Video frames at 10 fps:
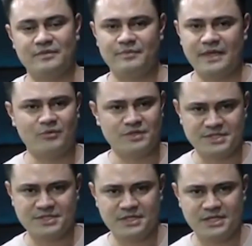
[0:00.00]
But that
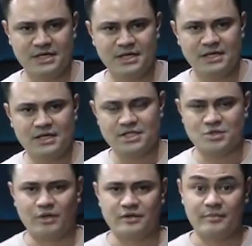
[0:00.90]
was
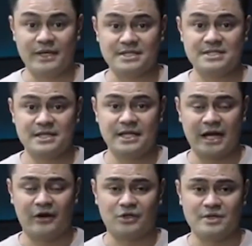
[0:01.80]
just one of the biggest
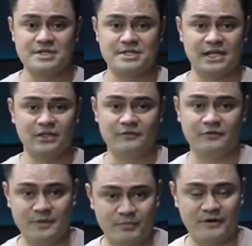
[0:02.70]
characteristics I
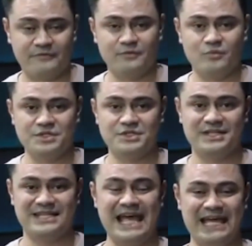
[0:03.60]
learned from the prophet, was
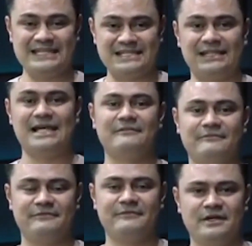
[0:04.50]
just his
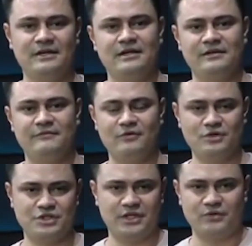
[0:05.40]
love
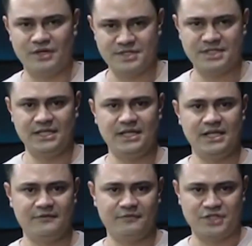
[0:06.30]
for
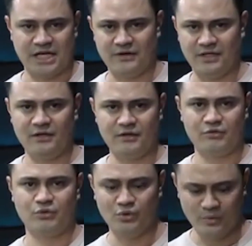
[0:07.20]
generosity and for charity
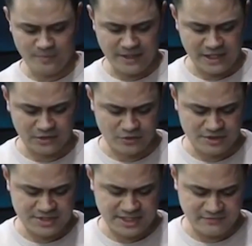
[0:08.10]
through our
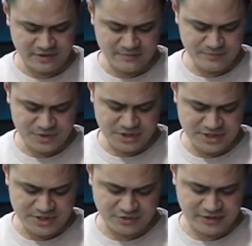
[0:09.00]
Lord and Savior,
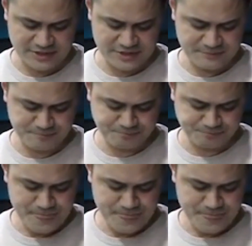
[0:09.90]
Jesus Christ.